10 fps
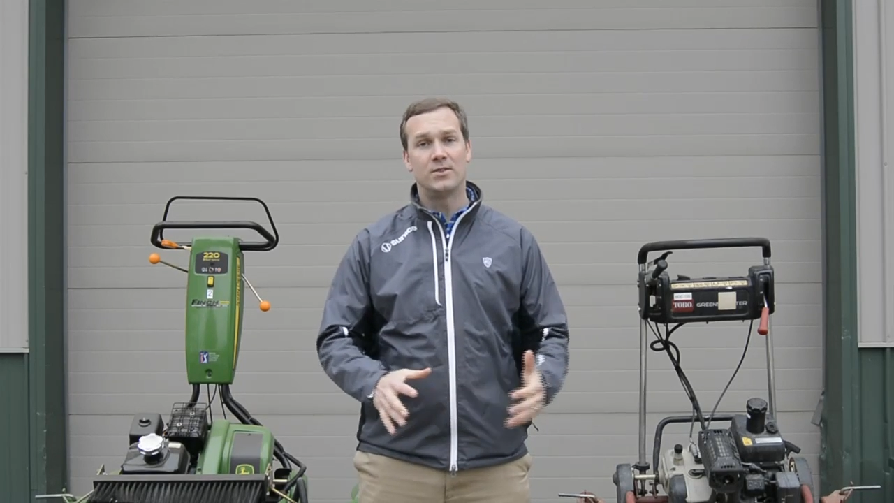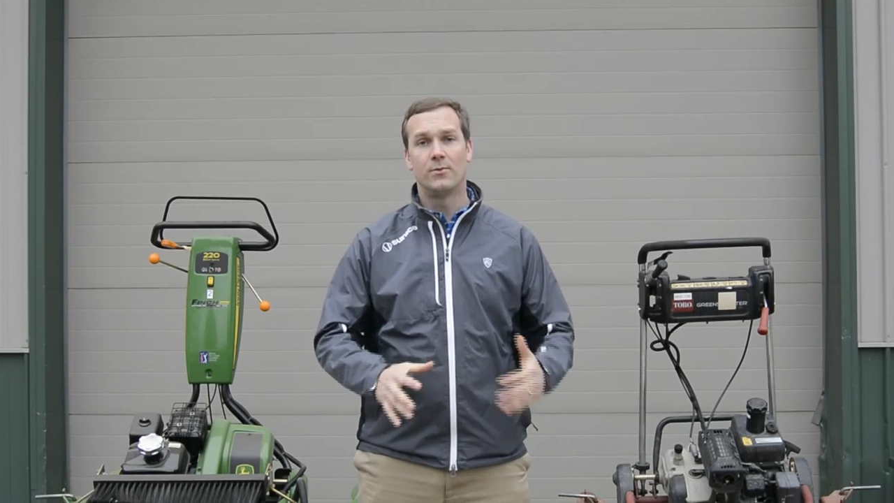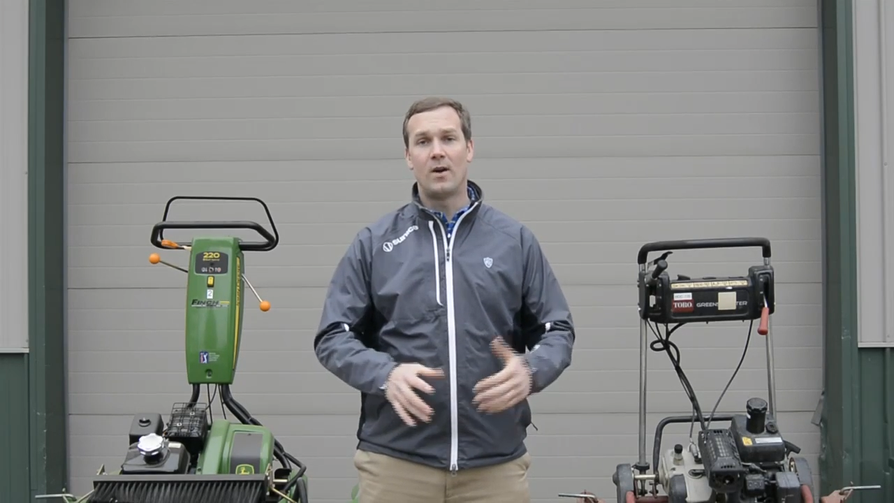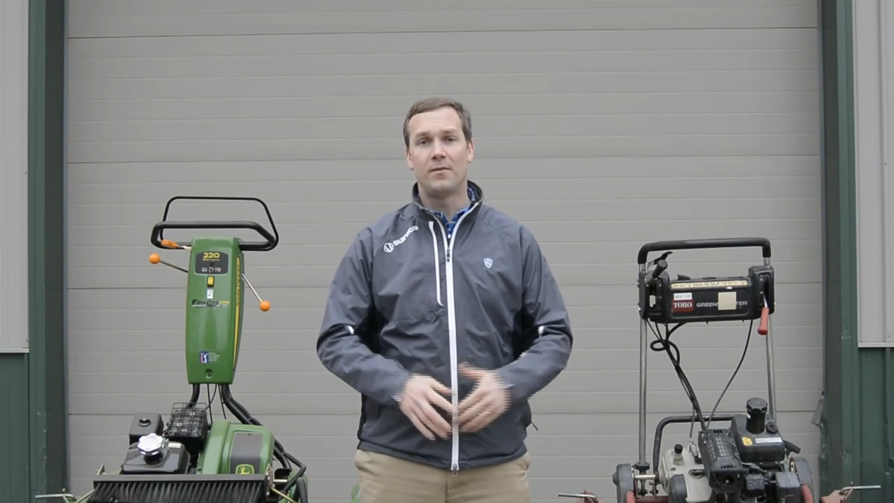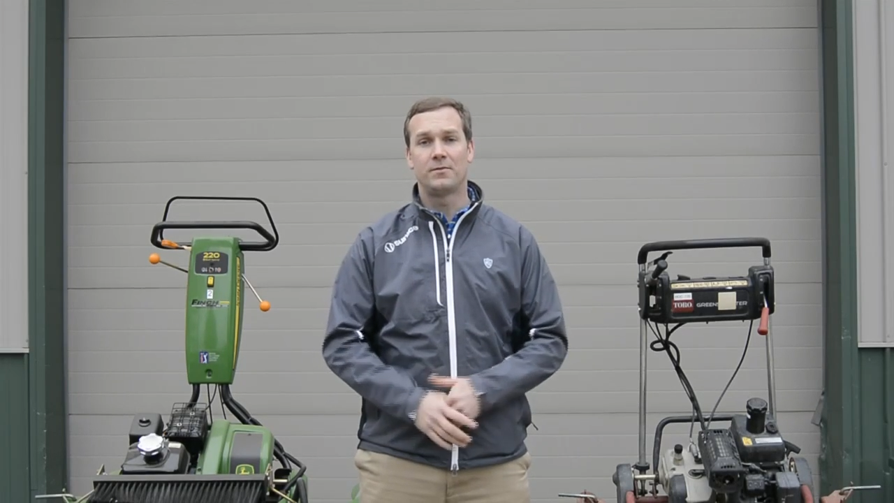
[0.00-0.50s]
in the
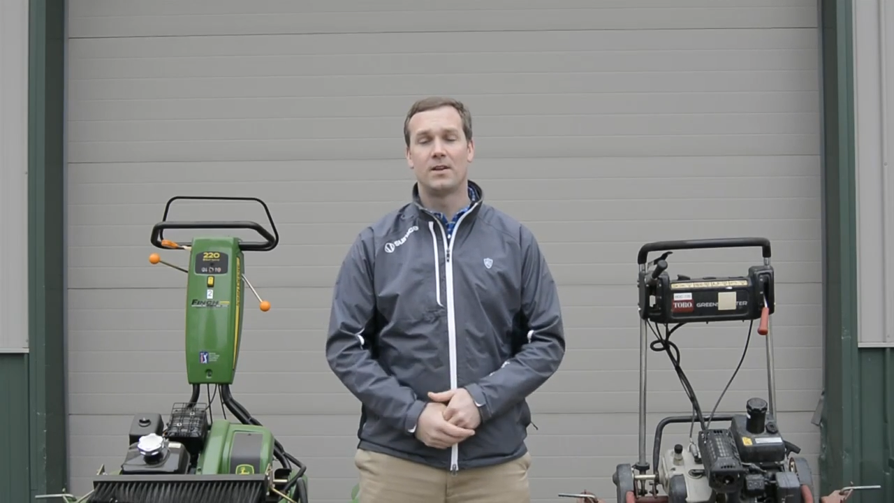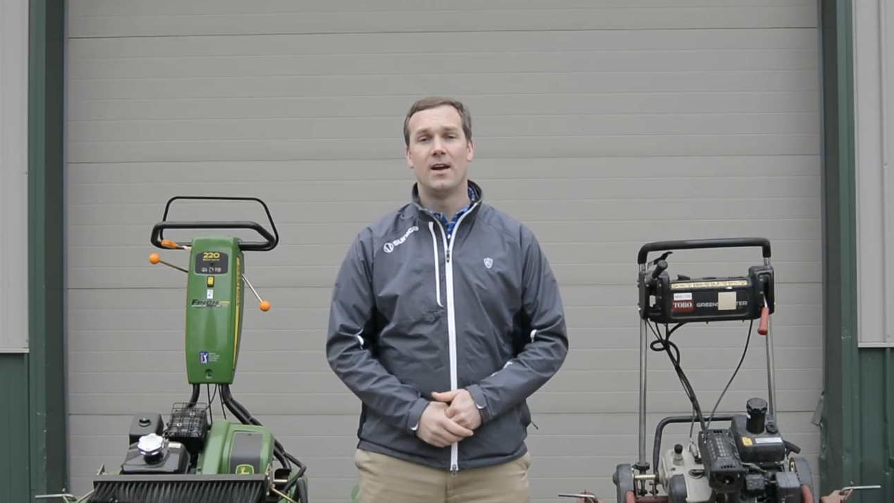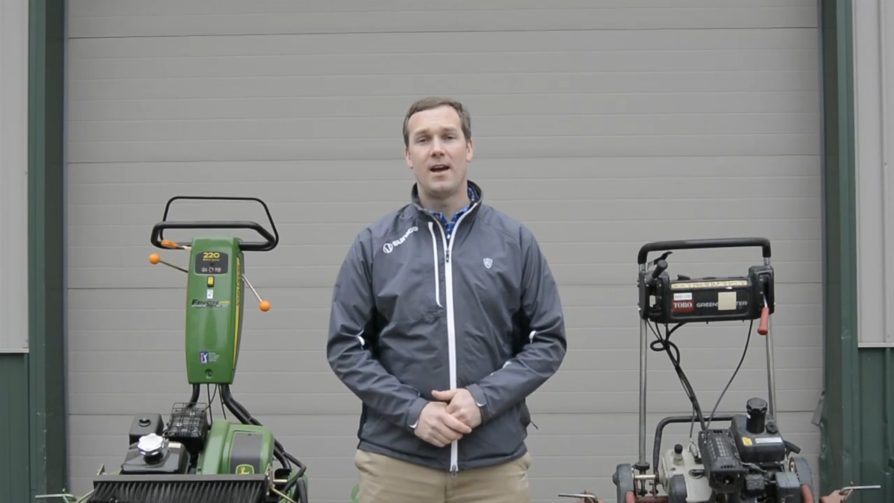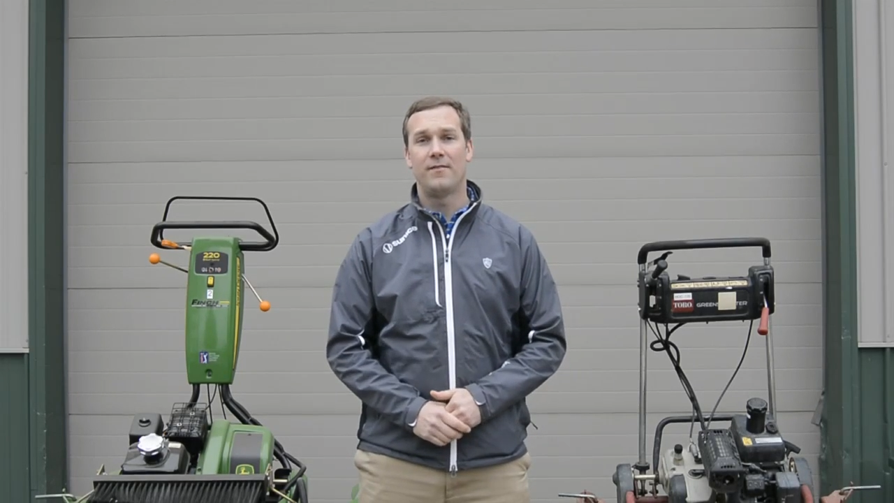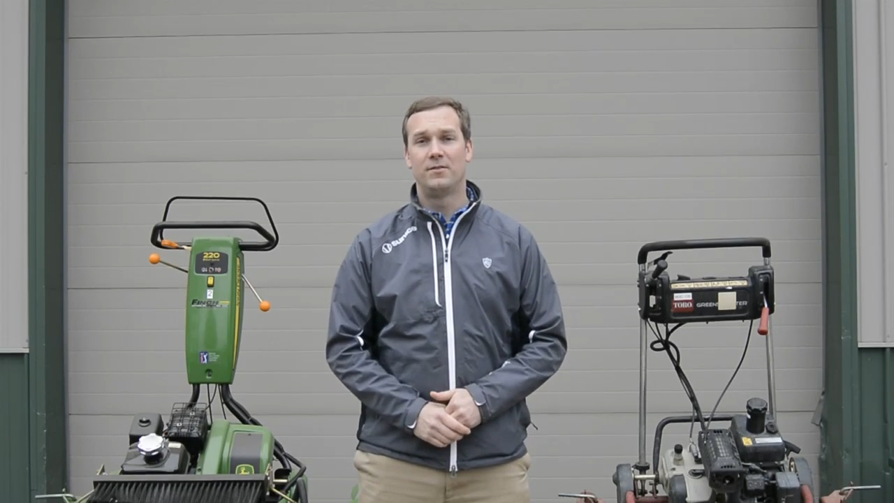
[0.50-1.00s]
roughs
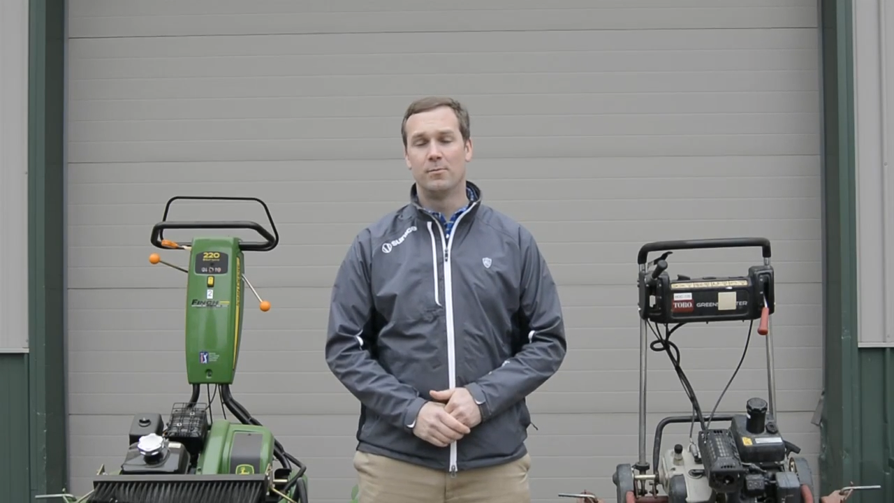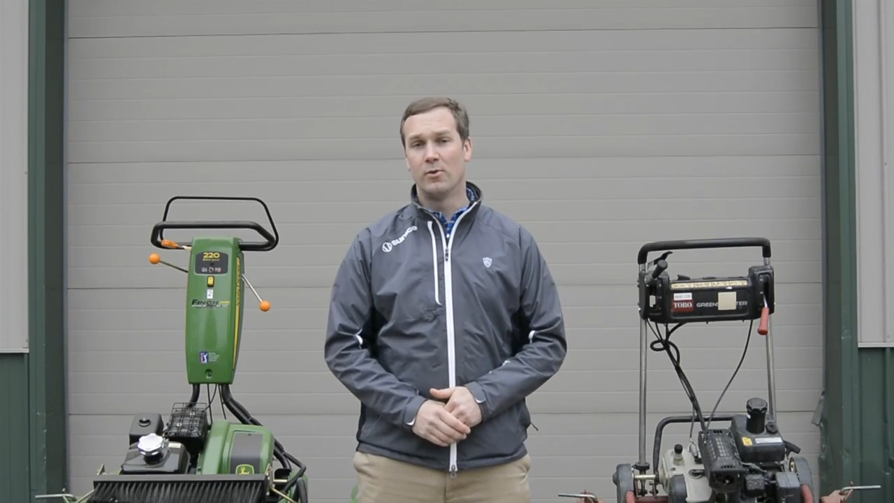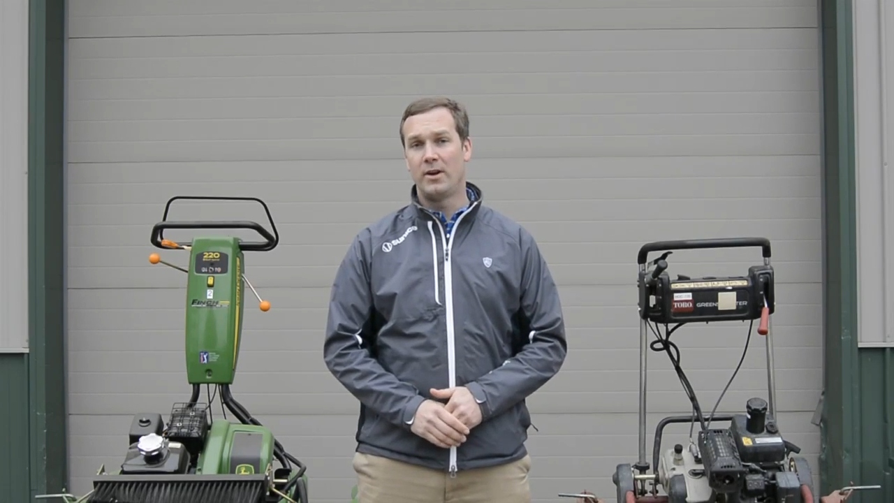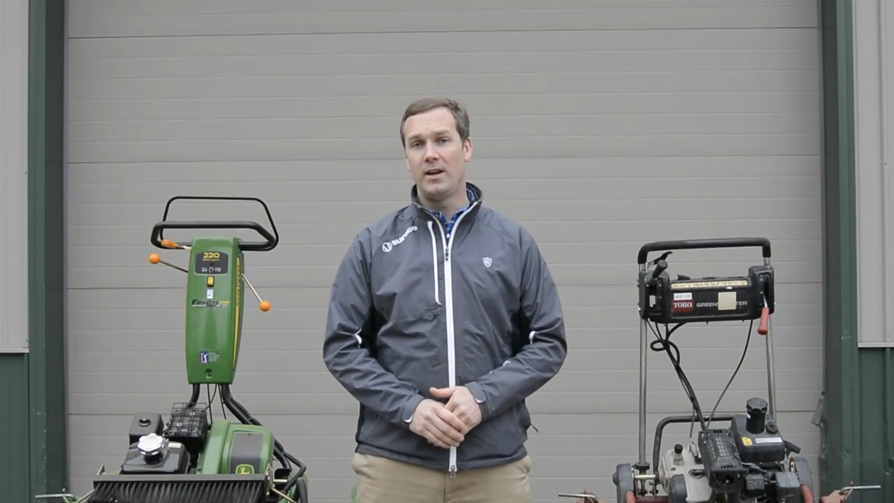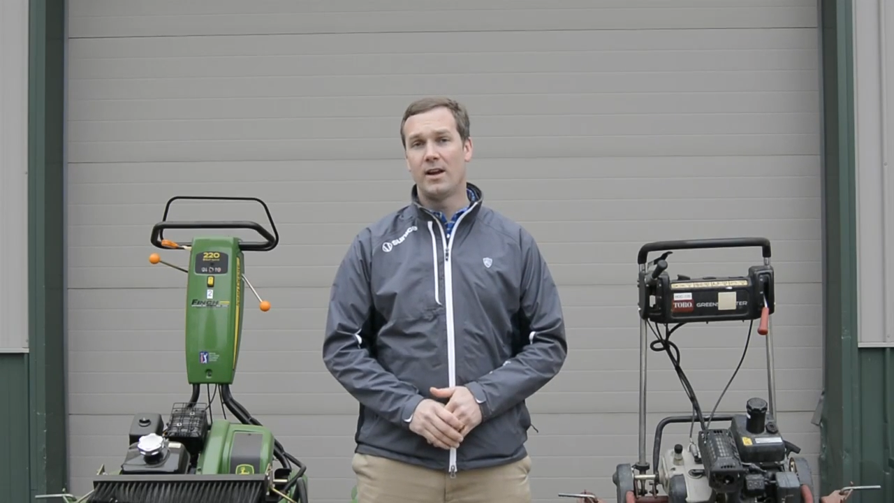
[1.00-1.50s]
have
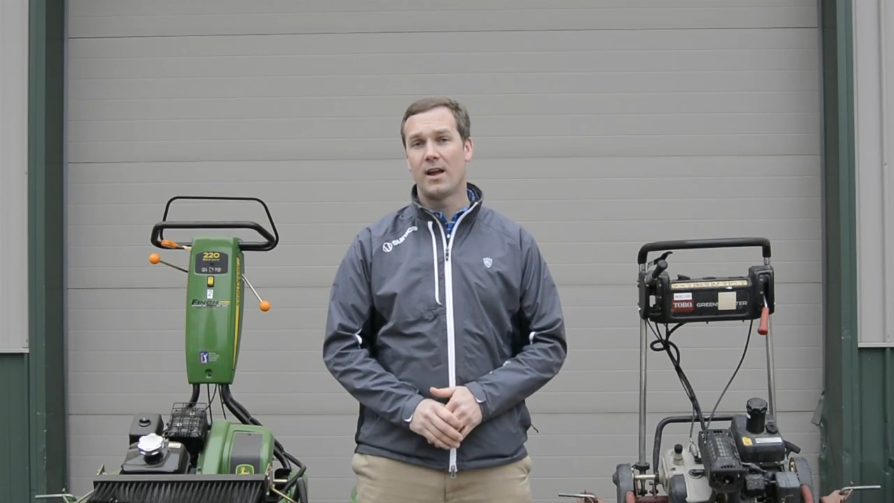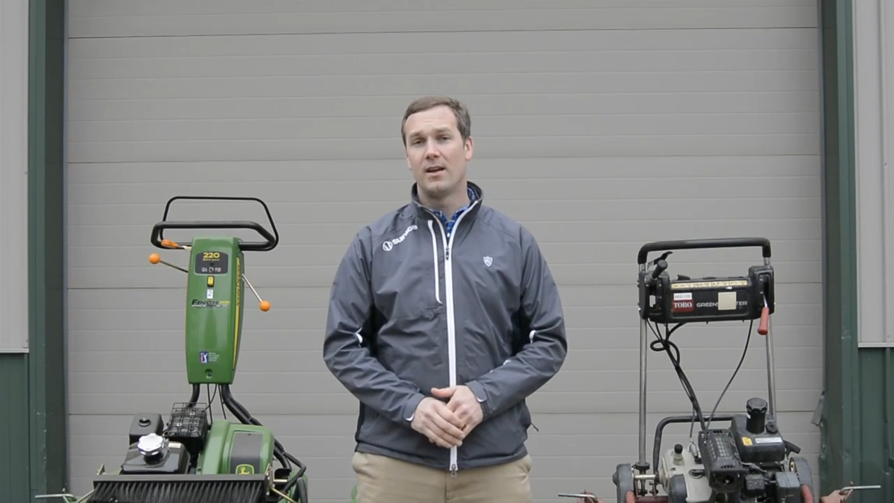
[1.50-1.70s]
debris